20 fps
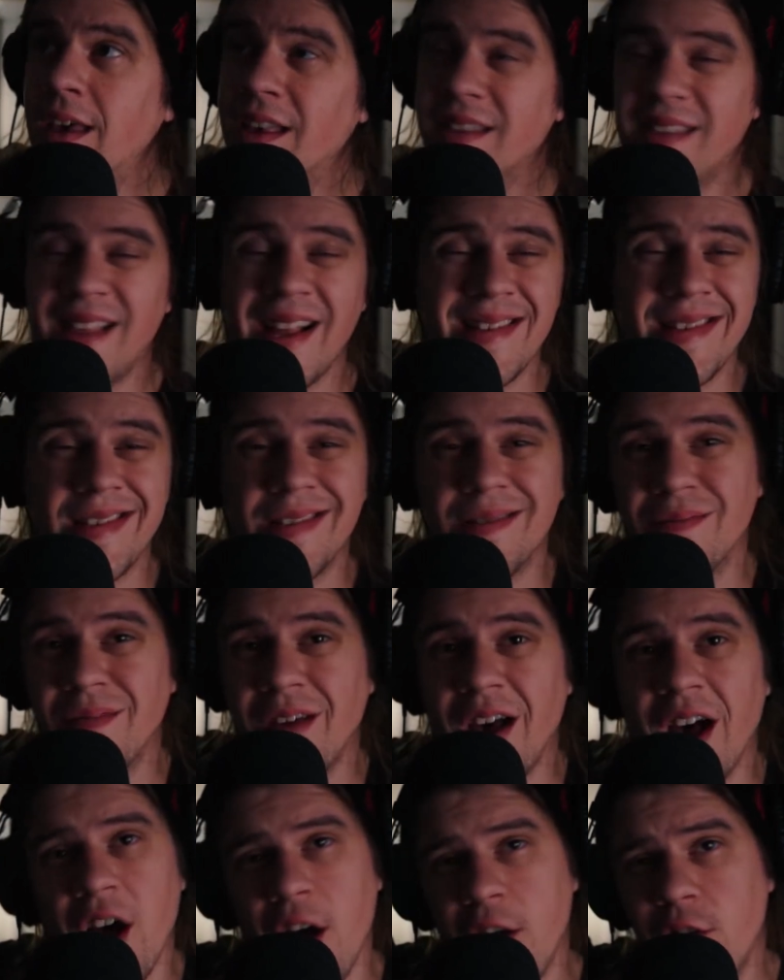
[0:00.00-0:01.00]
That's
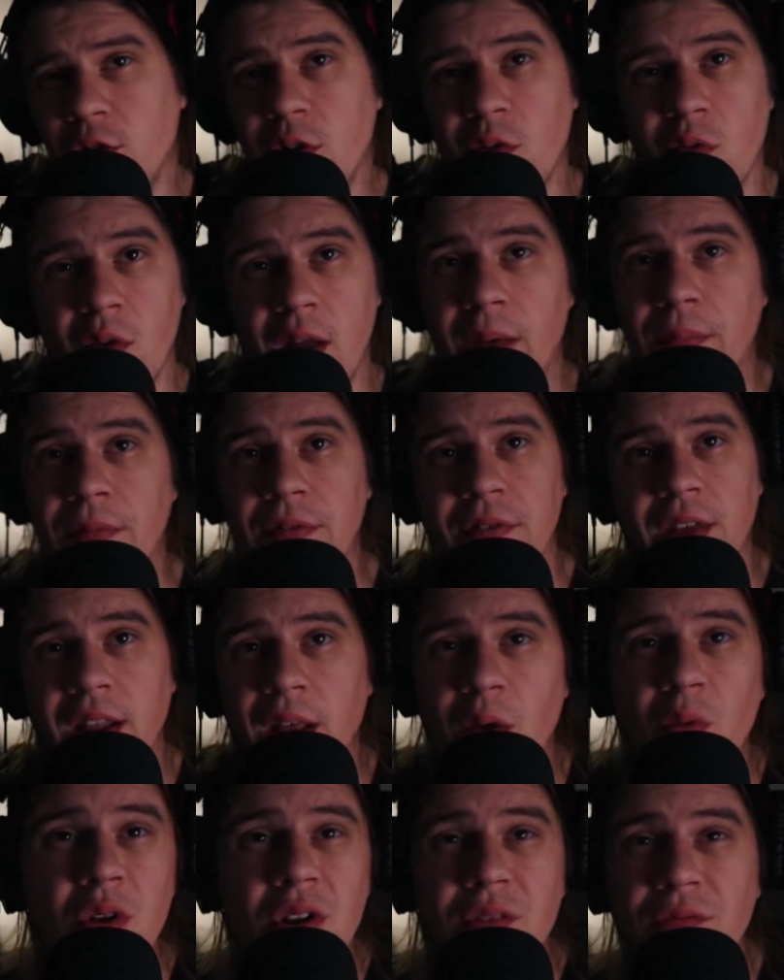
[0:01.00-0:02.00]
100 reps that I
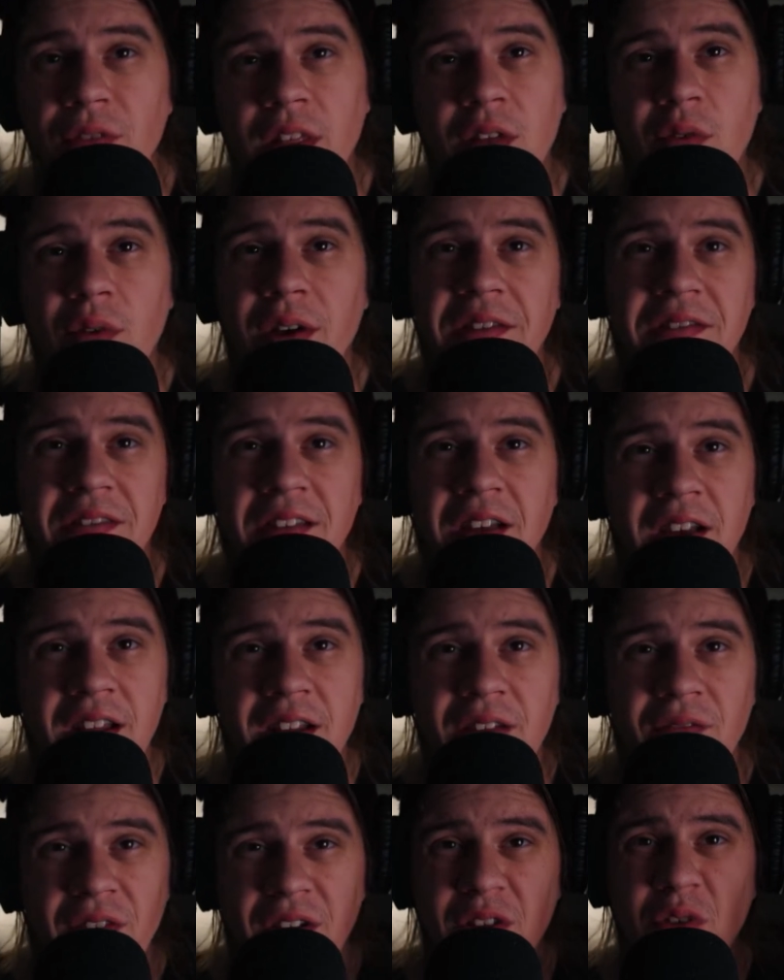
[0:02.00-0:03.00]
wouldn't have otherwise done
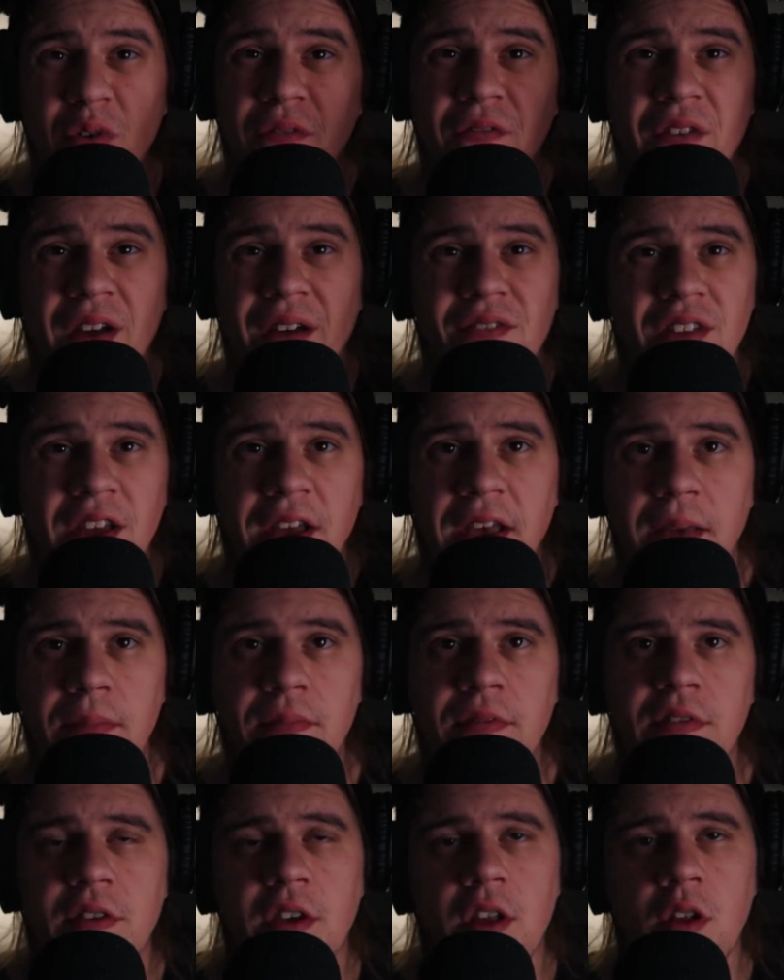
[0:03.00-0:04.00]
if I do it 5
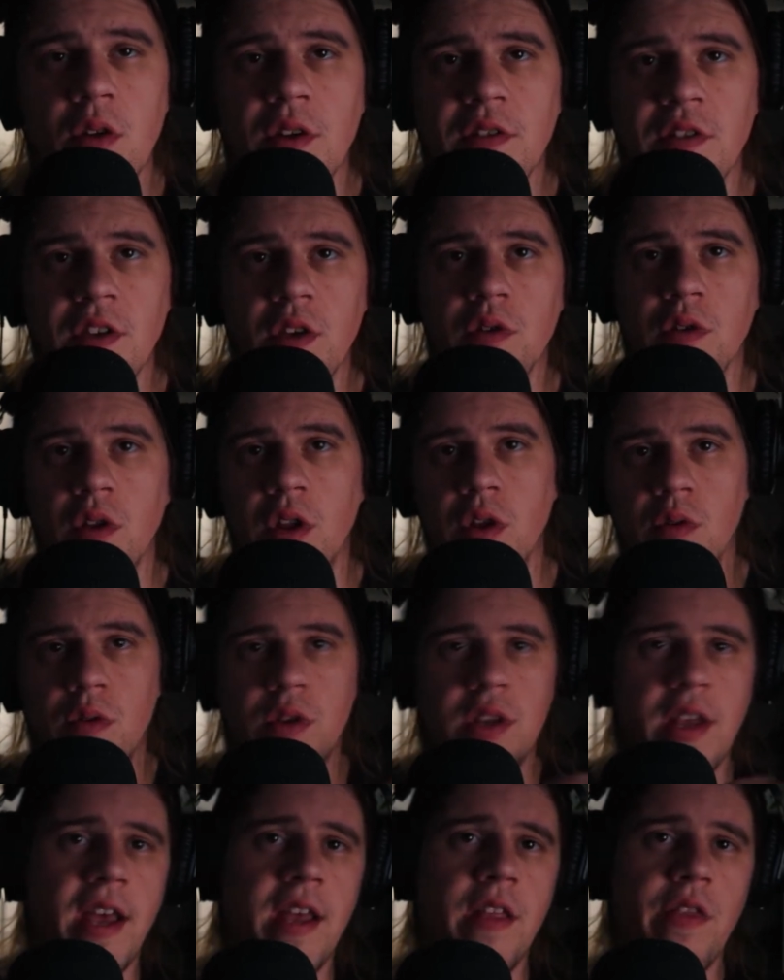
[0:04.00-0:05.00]
times, you know, because videos, I usually do
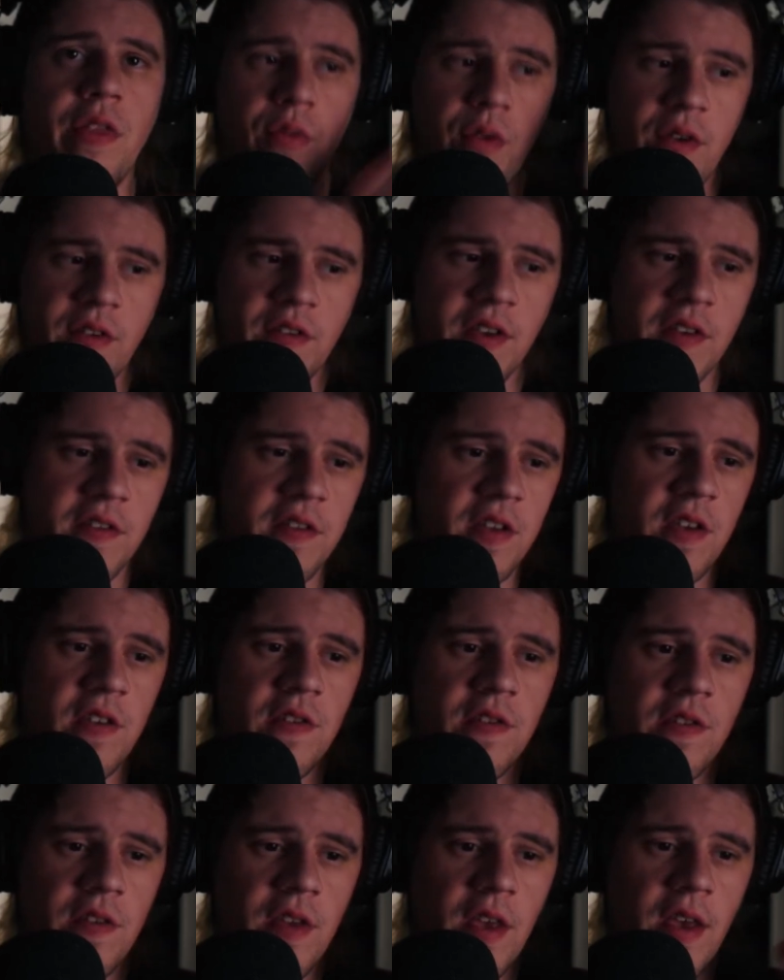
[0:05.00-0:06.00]
10
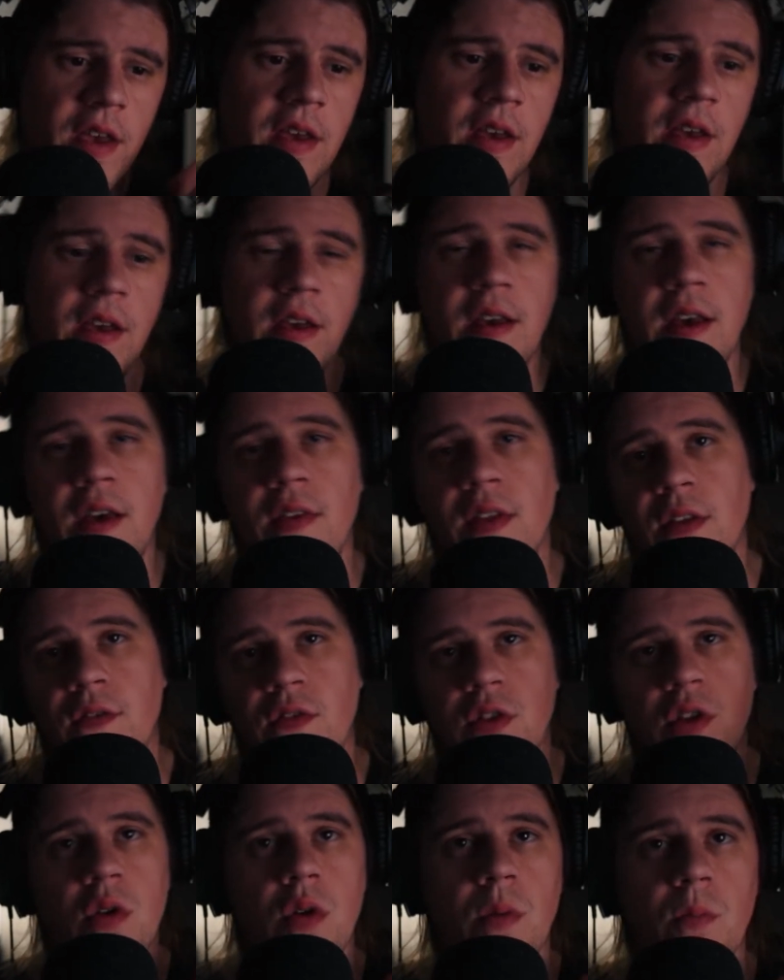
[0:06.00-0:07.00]
360s, and then if you
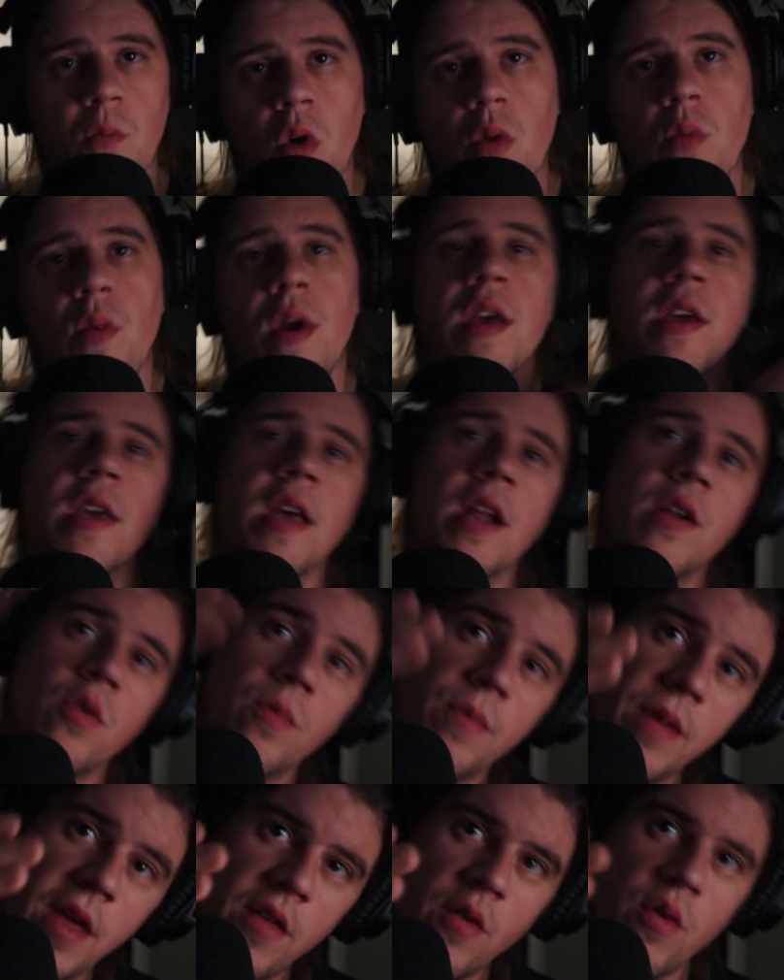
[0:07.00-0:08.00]
do them one way, you gotta do them
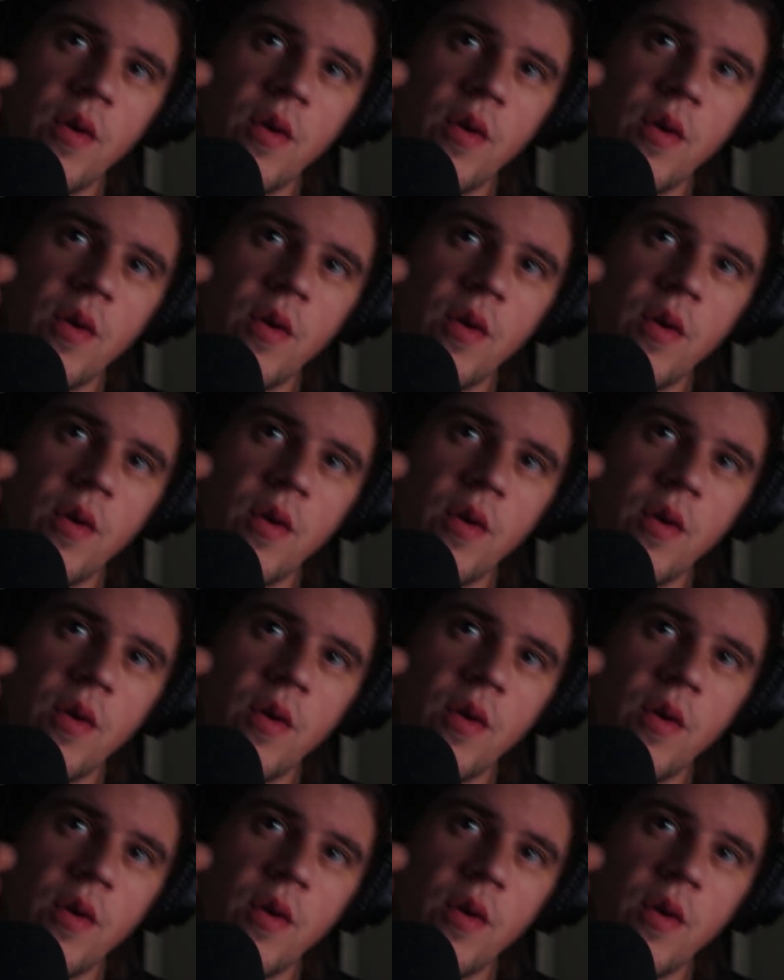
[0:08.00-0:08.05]
the other